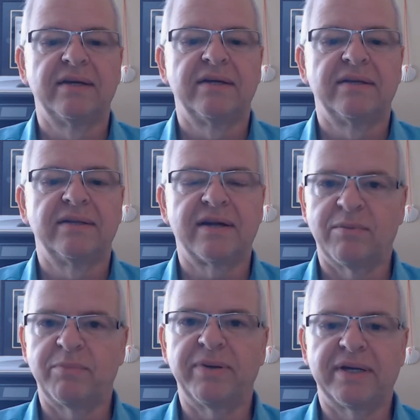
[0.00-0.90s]
to come
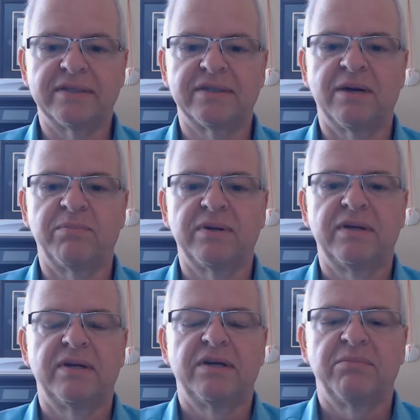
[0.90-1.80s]
and pick us up,
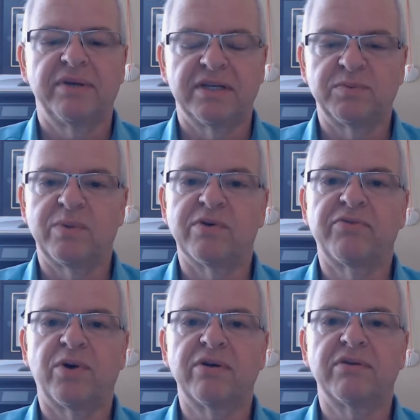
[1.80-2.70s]
because we were
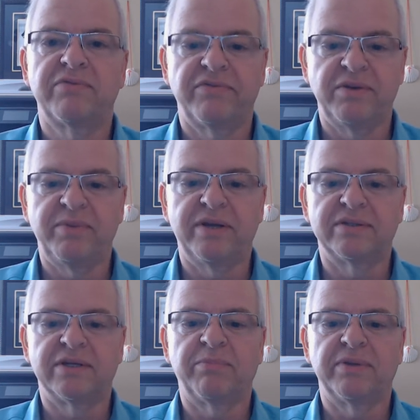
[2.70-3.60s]
450
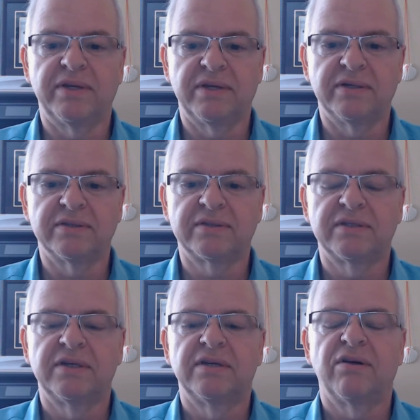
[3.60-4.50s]
meters up in the hills
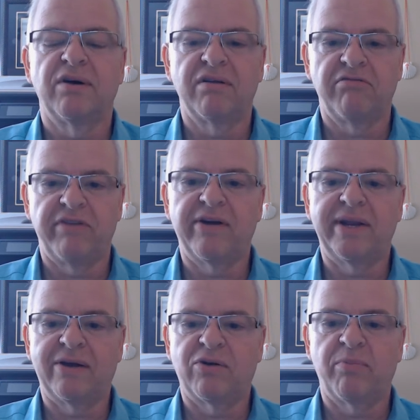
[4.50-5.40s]
on a very
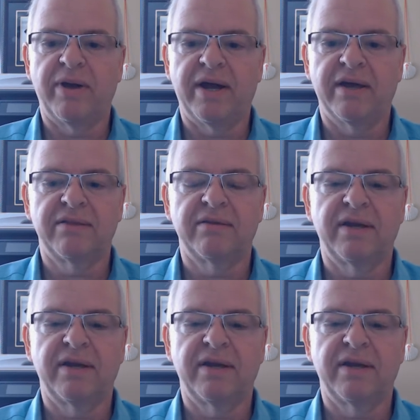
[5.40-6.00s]
narrow path,